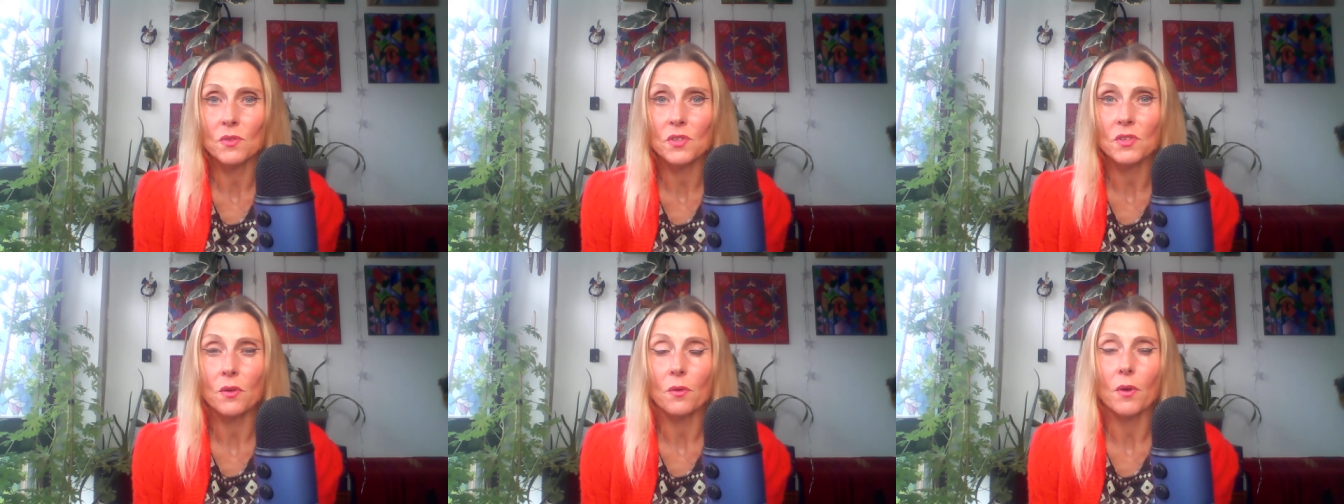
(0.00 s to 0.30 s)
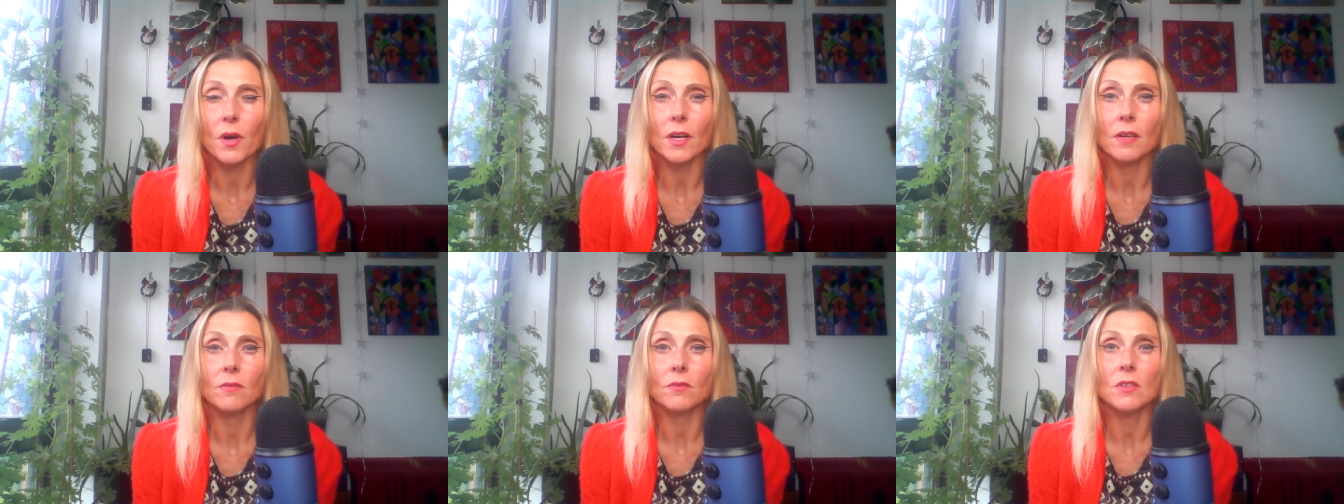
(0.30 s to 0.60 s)
so
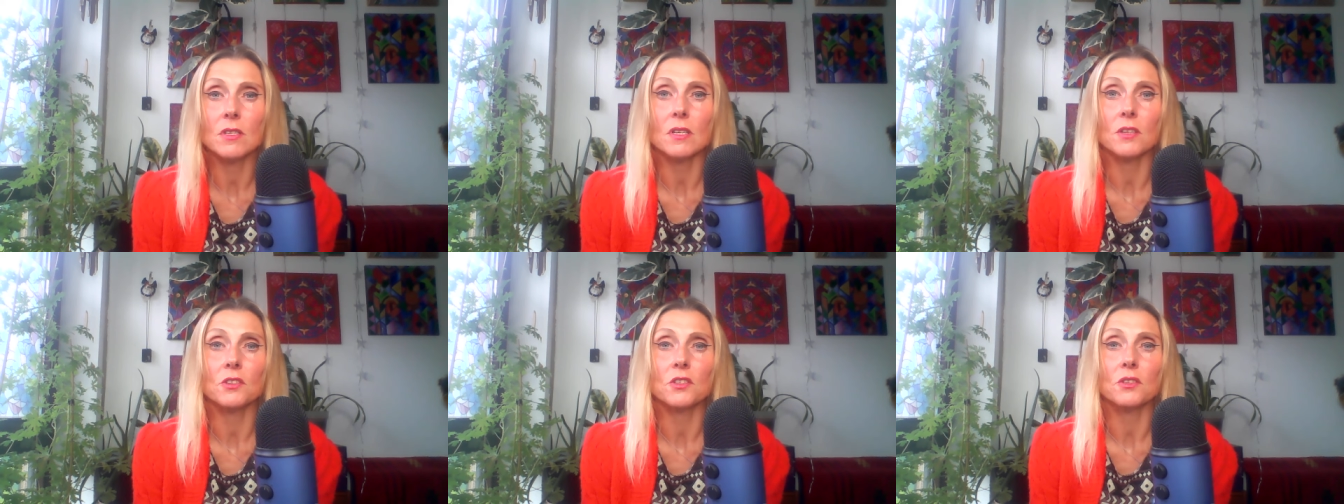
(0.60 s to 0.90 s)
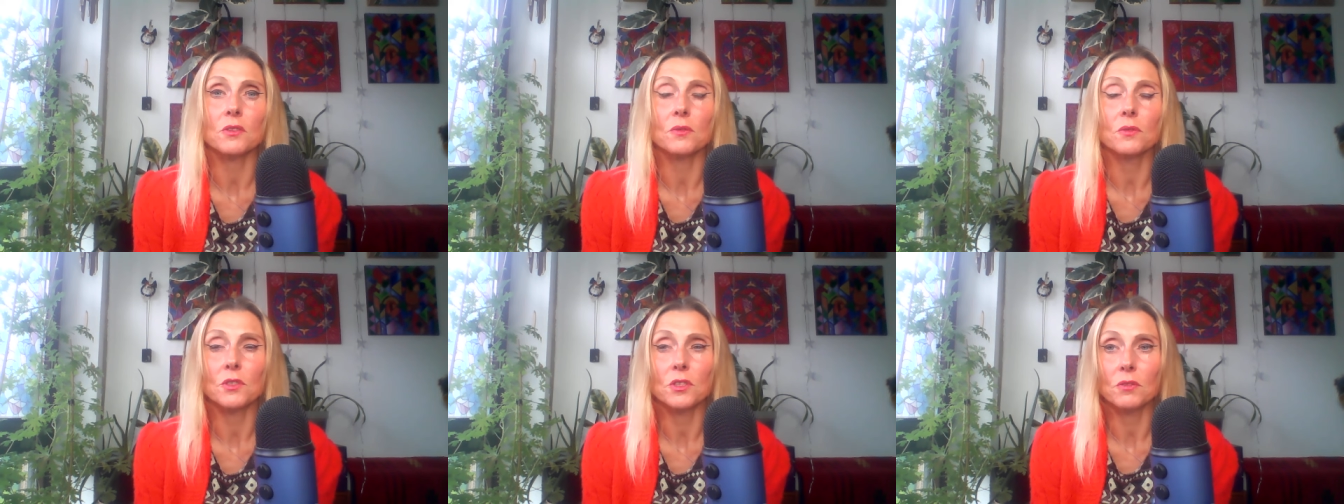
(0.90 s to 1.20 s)
I
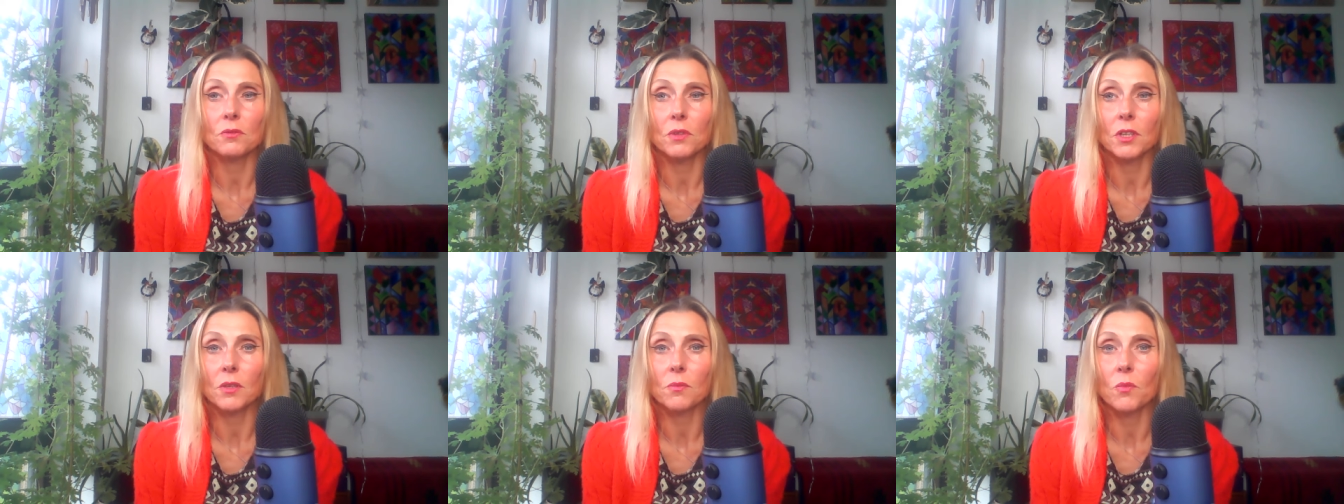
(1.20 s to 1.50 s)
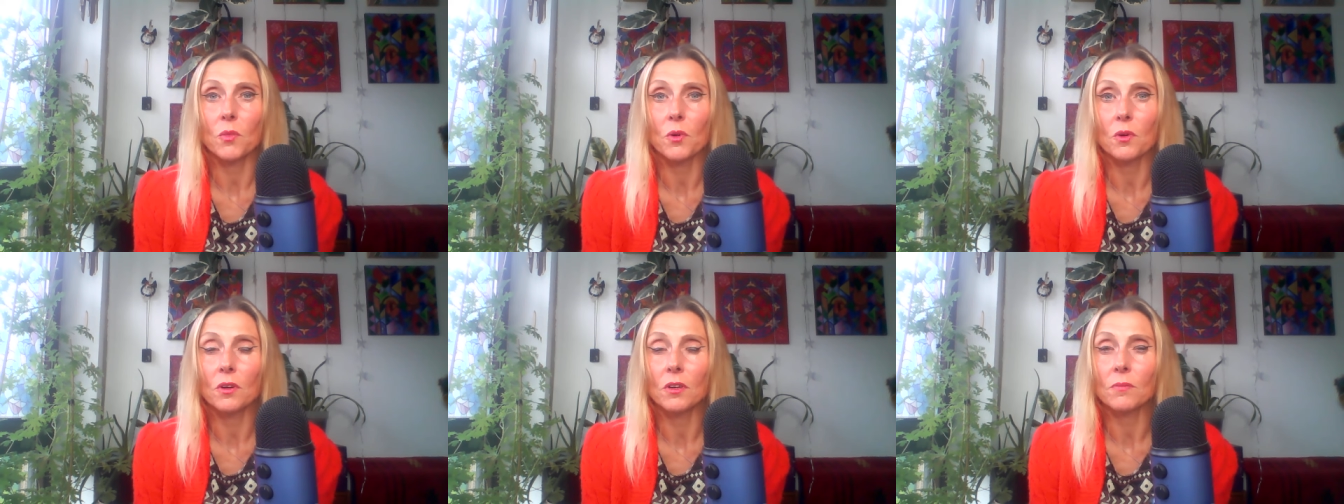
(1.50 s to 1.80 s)
visit you to read
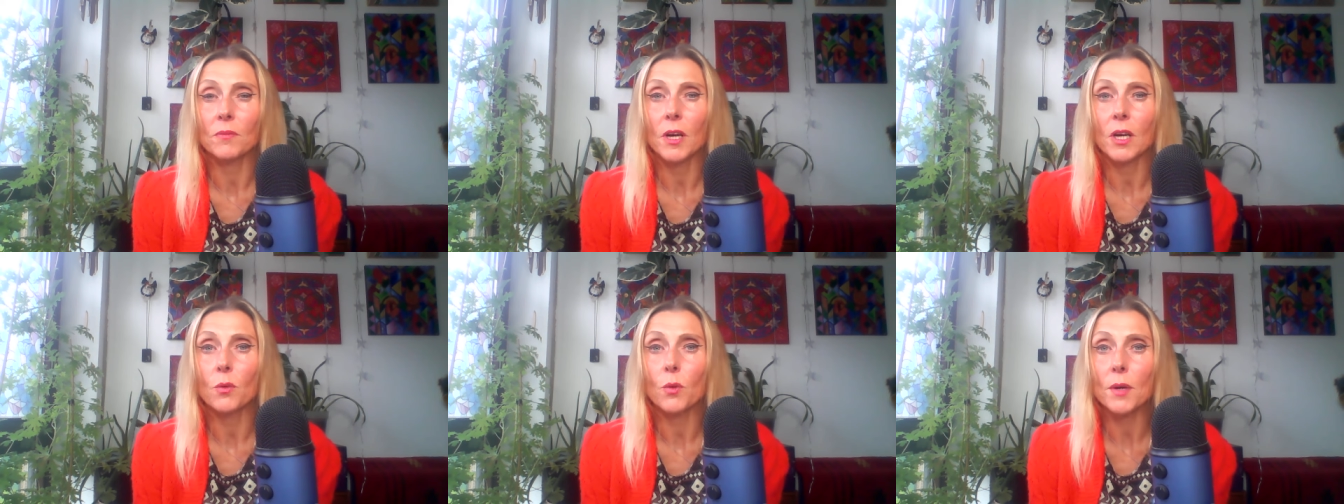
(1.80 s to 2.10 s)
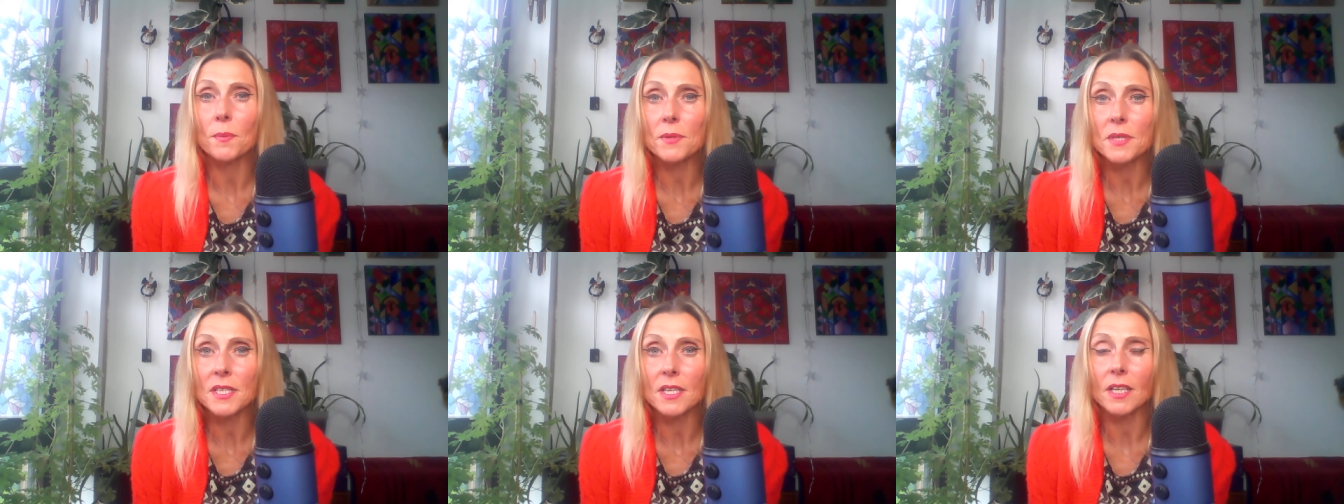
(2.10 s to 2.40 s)
more on my
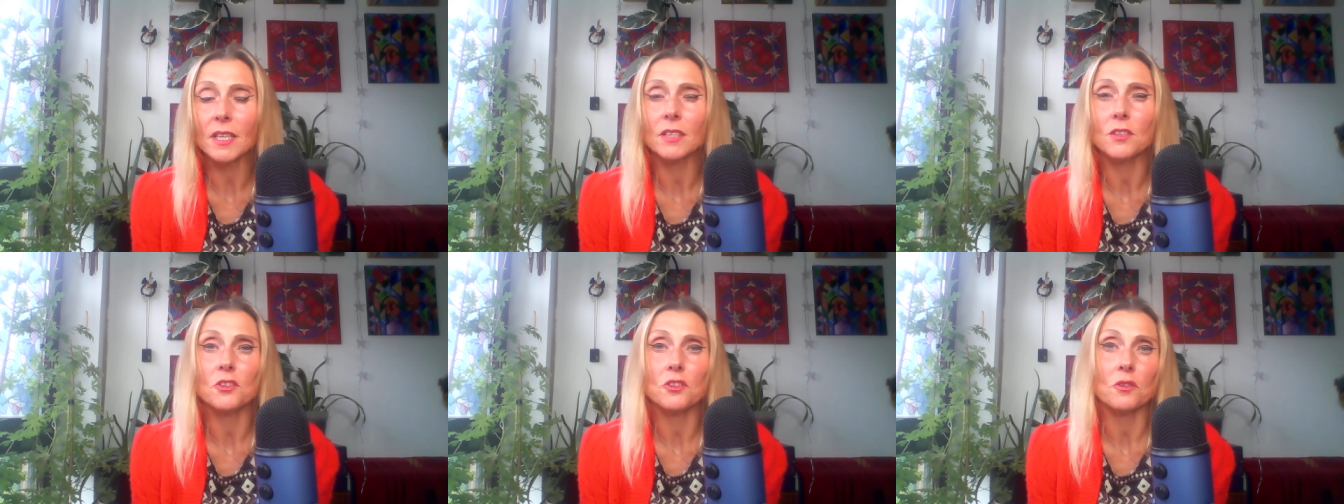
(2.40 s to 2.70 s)
website,